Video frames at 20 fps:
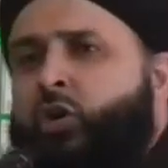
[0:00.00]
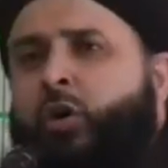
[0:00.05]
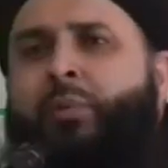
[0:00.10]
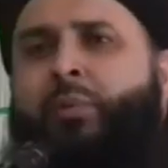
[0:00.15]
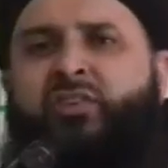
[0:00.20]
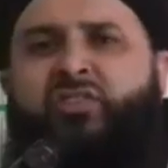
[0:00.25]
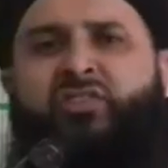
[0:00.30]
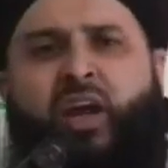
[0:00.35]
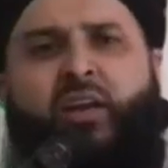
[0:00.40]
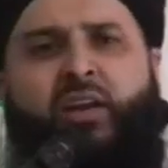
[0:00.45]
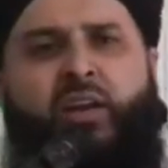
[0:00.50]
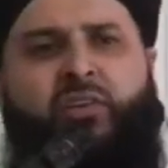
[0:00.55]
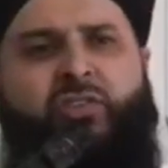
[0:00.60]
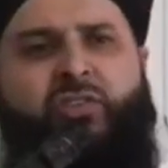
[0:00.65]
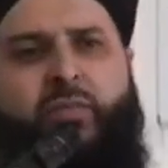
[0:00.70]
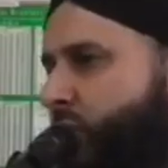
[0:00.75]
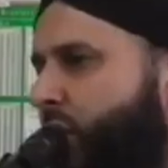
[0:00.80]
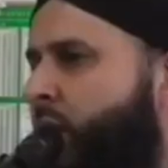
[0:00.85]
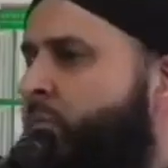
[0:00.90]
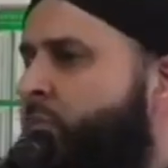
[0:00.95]
double
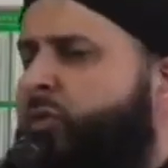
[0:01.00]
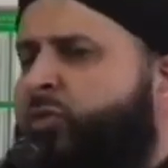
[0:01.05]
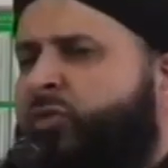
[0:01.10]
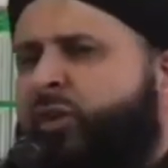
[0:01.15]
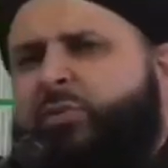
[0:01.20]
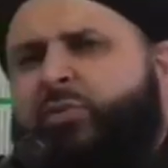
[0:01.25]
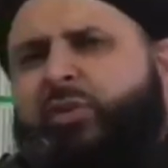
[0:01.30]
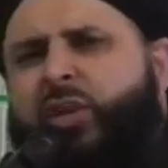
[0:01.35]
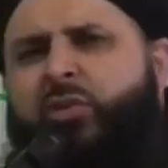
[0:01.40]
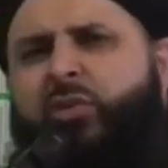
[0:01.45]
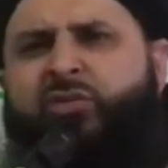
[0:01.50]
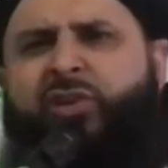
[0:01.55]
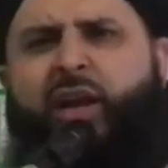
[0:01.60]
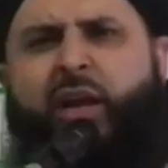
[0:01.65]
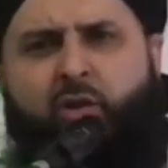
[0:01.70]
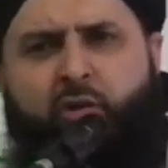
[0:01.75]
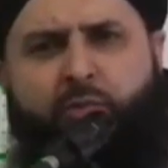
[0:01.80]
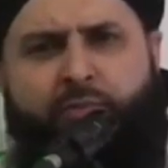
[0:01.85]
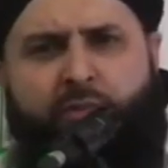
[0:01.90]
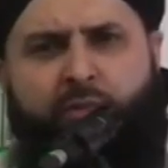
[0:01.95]
standards. Muslims need to
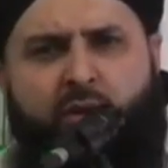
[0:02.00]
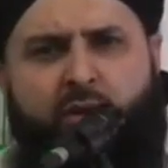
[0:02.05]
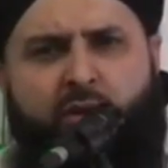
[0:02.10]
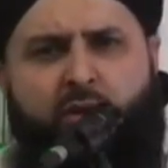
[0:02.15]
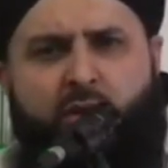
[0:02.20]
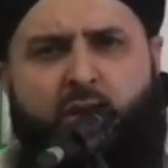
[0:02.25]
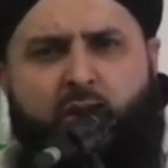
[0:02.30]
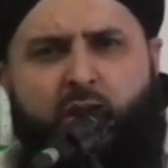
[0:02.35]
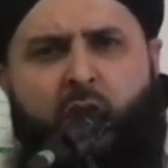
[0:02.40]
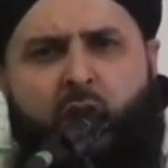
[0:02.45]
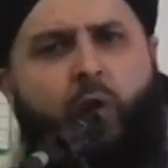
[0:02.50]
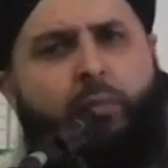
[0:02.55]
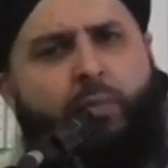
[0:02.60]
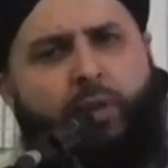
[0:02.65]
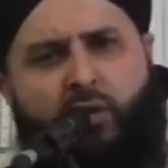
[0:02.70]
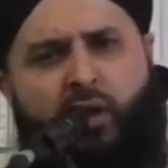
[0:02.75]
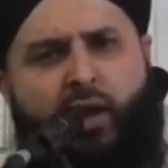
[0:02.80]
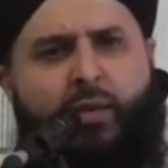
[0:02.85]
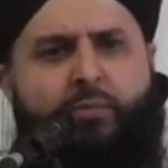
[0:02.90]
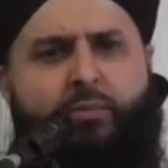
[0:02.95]
stand up. Lobby
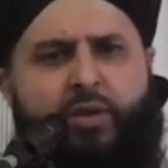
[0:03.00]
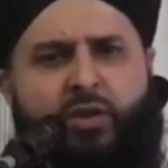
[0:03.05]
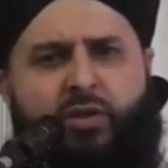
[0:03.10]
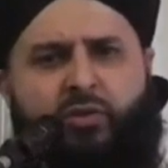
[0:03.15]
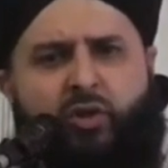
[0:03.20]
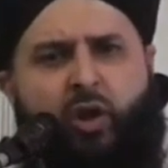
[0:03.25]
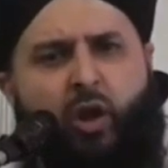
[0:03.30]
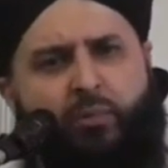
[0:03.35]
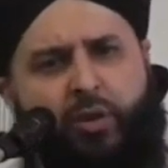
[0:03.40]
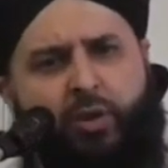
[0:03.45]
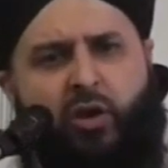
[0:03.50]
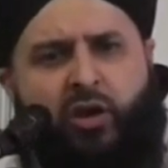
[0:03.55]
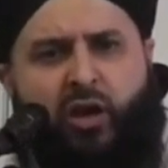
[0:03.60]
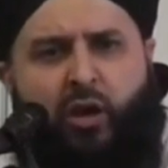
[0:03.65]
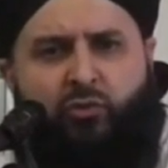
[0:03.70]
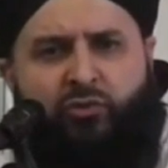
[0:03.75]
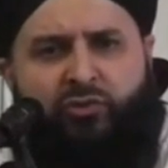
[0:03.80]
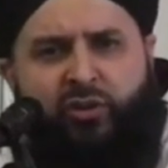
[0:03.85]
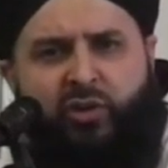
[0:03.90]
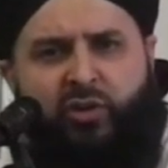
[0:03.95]
your MPs, lobby your
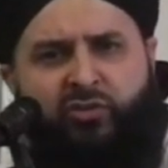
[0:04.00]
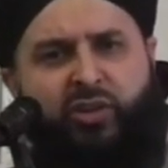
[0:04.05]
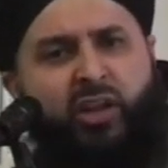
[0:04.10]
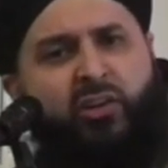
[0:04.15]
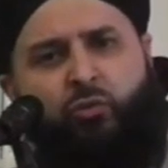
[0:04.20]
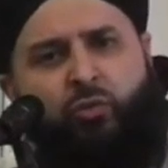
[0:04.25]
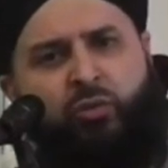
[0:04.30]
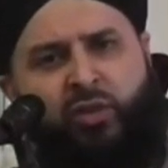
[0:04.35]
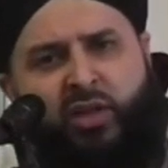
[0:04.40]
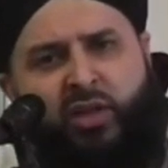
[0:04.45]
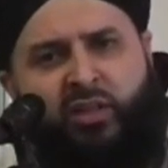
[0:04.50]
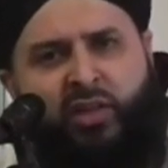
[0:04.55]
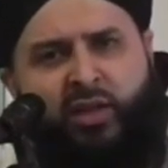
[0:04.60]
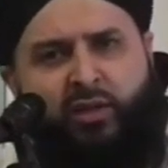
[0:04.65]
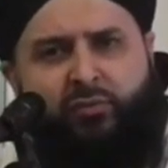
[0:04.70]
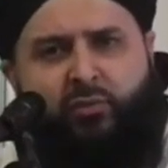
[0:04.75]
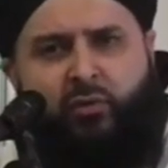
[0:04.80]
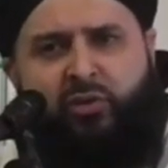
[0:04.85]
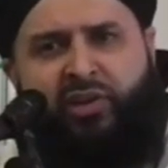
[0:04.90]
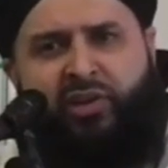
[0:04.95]
councillors. That's what they are there
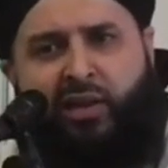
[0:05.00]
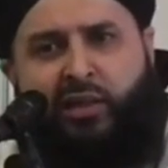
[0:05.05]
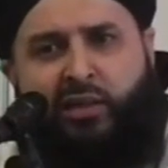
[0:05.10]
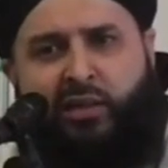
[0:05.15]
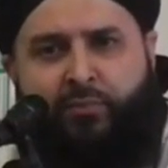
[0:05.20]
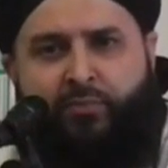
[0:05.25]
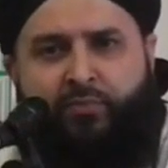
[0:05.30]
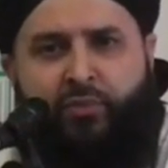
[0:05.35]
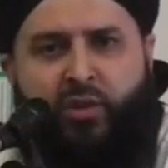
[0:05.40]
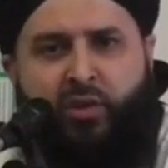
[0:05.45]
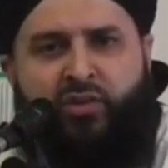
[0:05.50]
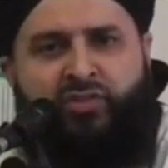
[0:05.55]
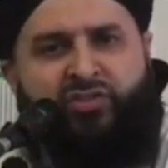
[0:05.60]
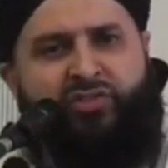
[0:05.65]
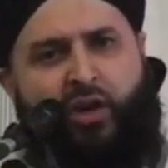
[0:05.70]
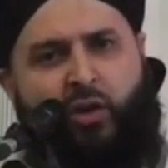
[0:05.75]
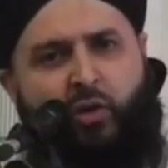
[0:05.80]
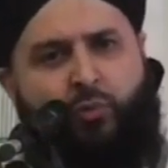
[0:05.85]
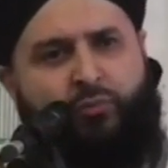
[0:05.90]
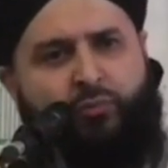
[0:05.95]
for. Tell them,
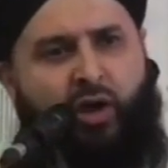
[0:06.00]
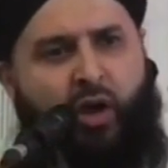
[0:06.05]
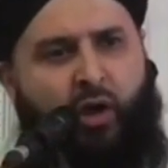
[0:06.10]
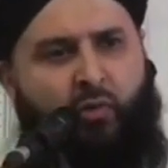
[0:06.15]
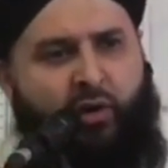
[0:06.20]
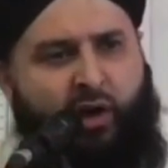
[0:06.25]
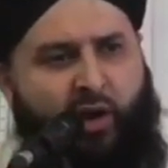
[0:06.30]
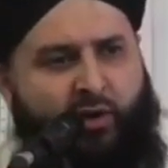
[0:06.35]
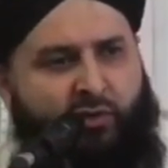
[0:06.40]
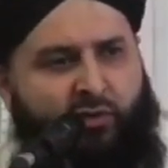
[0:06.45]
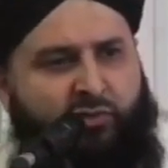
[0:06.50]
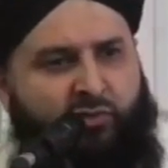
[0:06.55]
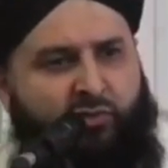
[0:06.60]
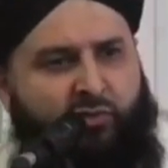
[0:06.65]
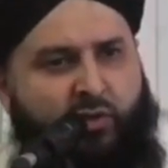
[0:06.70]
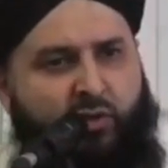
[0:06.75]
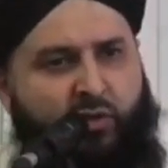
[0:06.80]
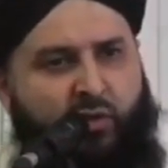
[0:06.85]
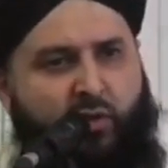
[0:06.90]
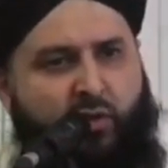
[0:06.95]
stand up for our
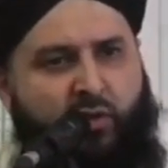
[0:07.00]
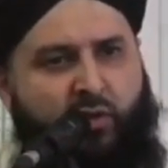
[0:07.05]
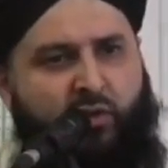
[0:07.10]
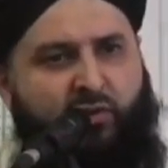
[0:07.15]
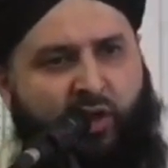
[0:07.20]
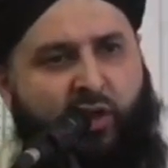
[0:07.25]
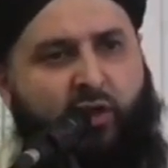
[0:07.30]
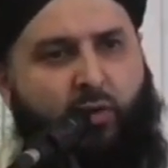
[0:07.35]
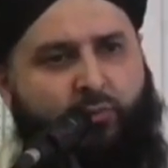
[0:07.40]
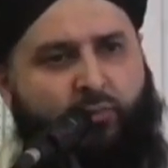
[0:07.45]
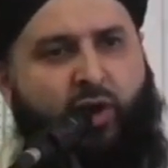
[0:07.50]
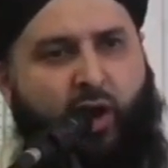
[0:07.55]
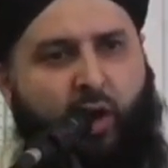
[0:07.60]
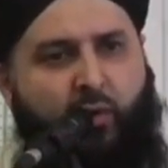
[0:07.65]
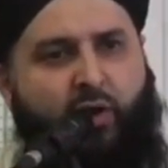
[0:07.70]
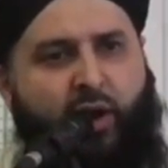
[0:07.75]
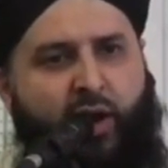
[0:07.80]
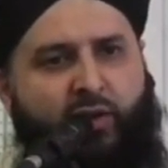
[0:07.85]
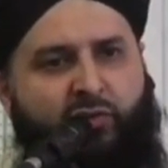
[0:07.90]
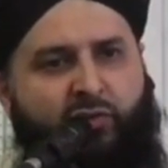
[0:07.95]
rights. Stand up for
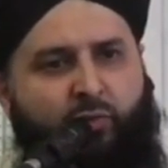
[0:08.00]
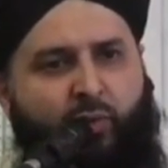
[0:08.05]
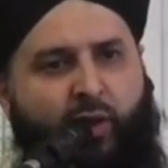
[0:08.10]
our rights.